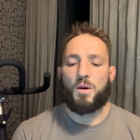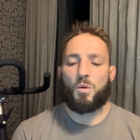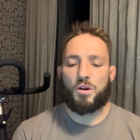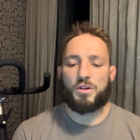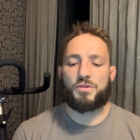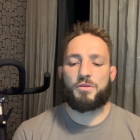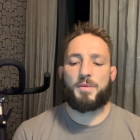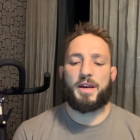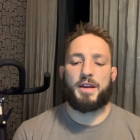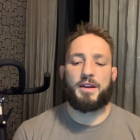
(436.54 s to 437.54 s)
What goes through
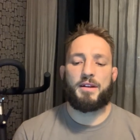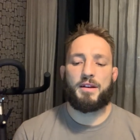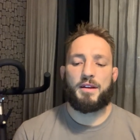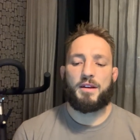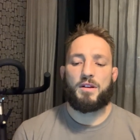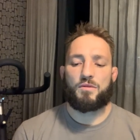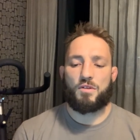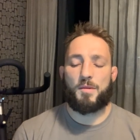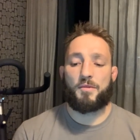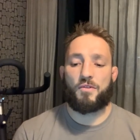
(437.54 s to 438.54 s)
my head
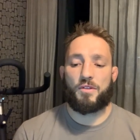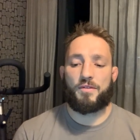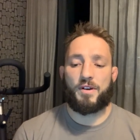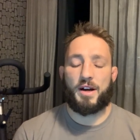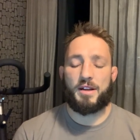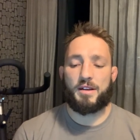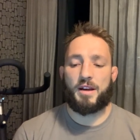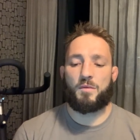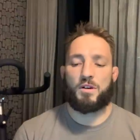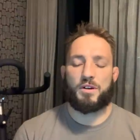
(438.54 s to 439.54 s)
right before the fight,
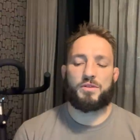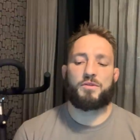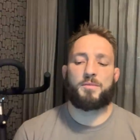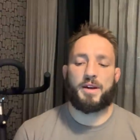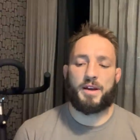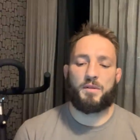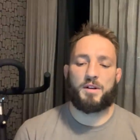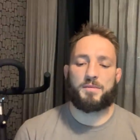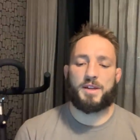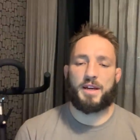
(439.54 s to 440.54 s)
and what goes through my head when
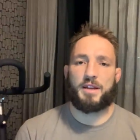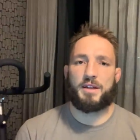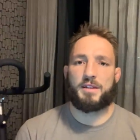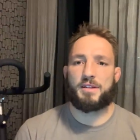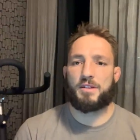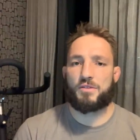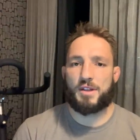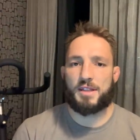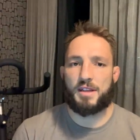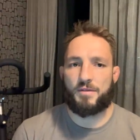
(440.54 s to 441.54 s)
I'm taking hits and trying
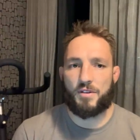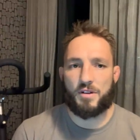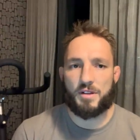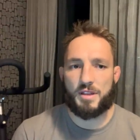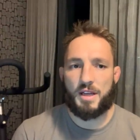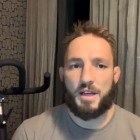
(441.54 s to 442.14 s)
to stay focused.